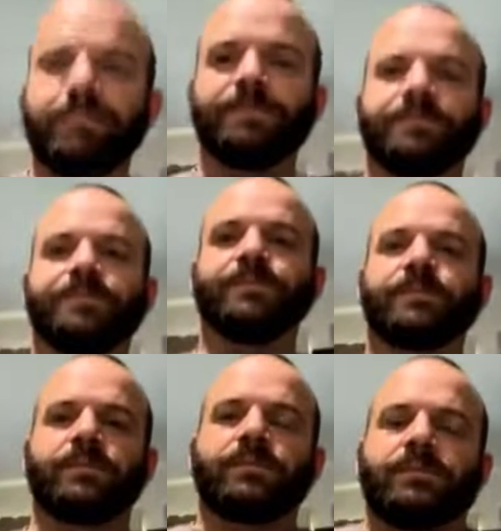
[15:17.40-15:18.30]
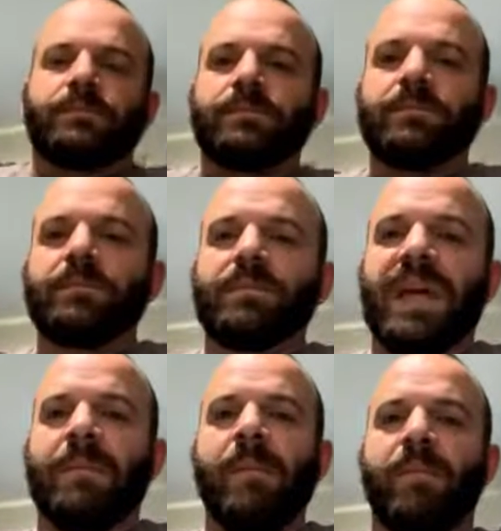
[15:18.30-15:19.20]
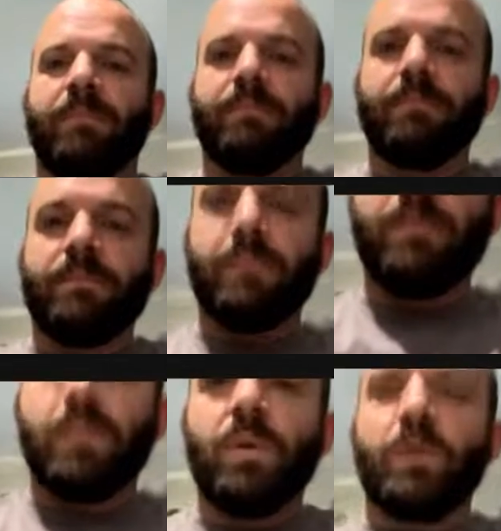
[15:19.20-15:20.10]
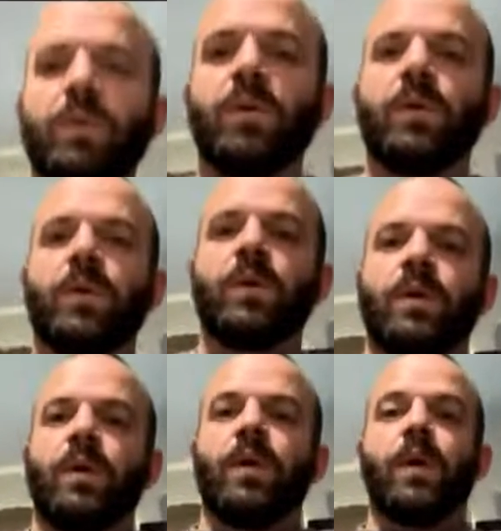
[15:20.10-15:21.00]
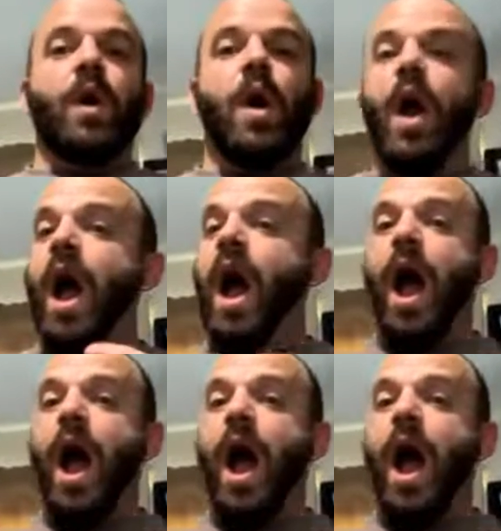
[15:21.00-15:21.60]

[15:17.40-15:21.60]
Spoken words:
So, and I know you have gargoyles, but you do not breed gargoyles.